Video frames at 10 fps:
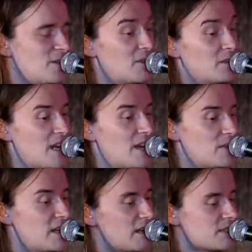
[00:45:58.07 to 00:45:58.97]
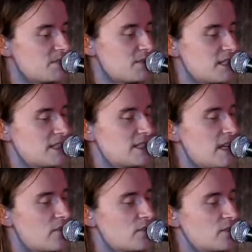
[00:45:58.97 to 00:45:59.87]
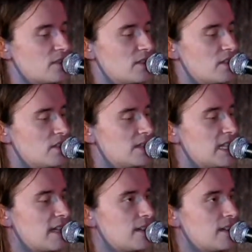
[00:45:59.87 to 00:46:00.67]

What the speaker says: But yeah, we got some music together, and then